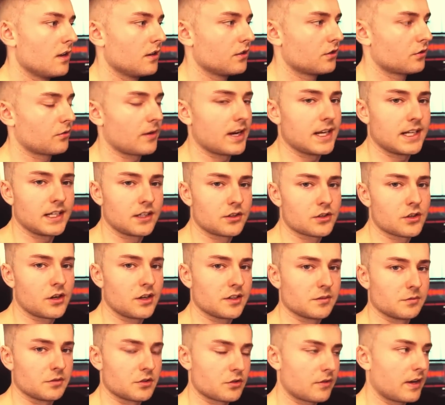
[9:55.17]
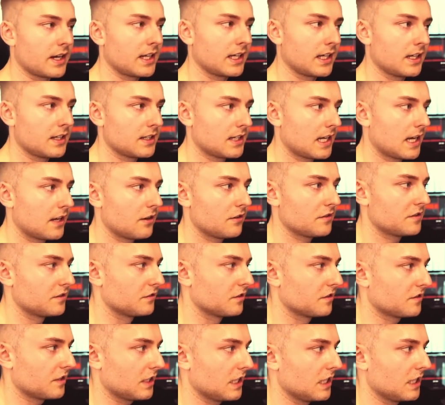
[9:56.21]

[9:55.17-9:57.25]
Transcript: trading charts with trading indicators and just